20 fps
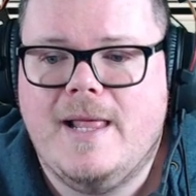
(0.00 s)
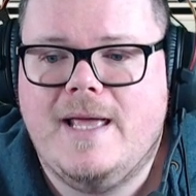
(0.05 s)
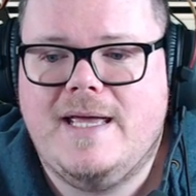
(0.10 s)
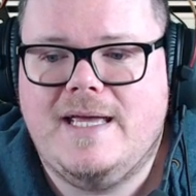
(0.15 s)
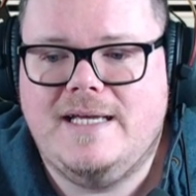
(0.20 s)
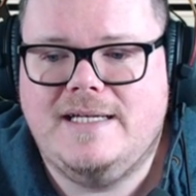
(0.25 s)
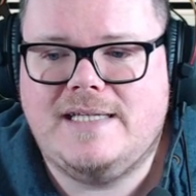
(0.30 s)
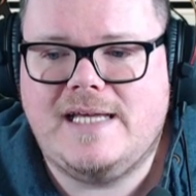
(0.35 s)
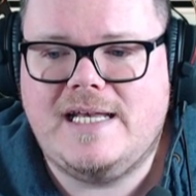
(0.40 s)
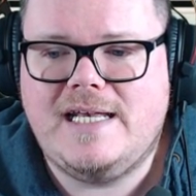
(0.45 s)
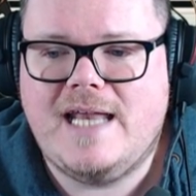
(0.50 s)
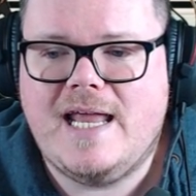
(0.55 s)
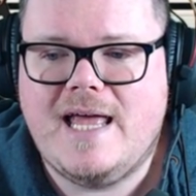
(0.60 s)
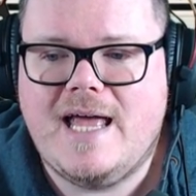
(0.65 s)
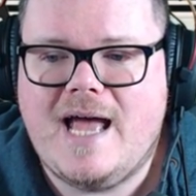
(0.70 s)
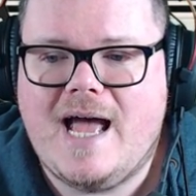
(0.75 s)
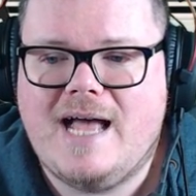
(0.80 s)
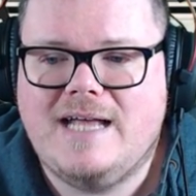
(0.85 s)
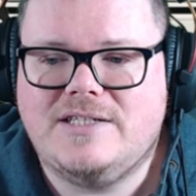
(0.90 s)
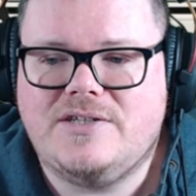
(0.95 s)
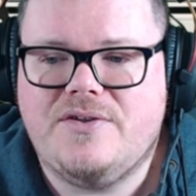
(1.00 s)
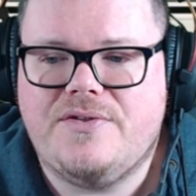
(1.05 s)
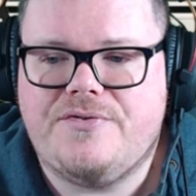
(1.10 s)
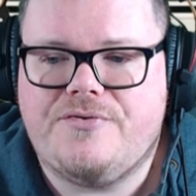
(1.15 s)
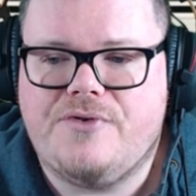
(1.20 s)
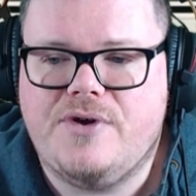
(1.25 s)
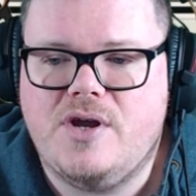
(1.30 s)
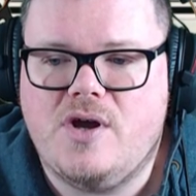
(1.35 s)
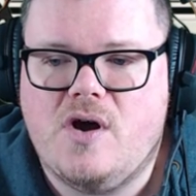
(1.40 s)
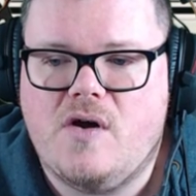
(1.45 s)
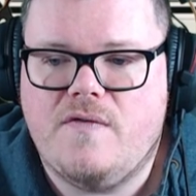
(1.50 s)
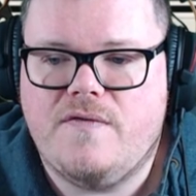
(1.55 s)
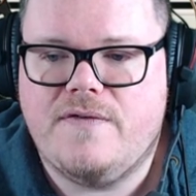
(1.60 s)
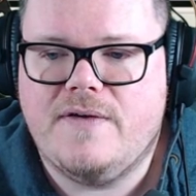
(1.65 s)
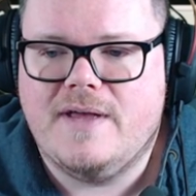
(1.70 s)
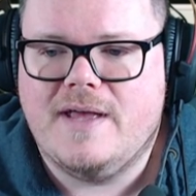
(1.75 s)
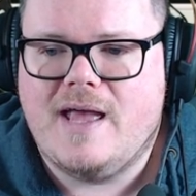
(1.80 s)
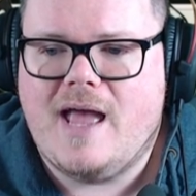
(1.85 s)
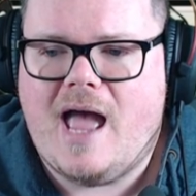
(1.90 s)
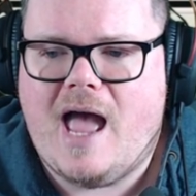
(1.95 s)
is in there as a 3 of,
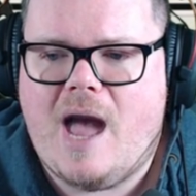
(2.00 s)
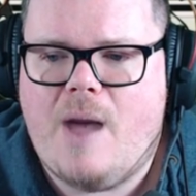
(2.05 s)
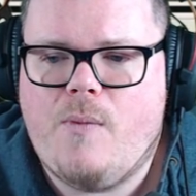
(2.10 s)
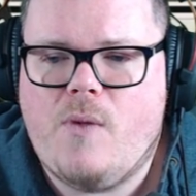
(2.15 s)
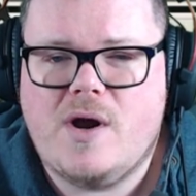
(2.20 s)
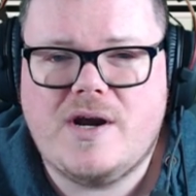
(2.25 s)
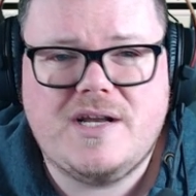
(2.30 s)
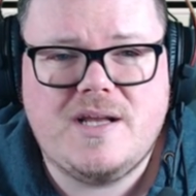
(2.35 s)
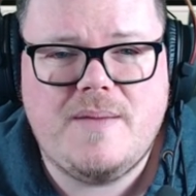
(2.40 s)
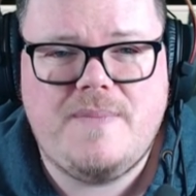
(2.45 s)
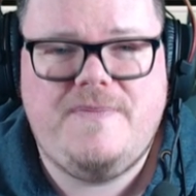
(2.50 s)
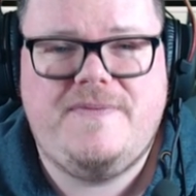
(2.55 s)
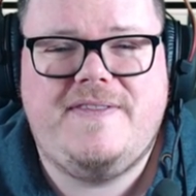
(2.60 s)
and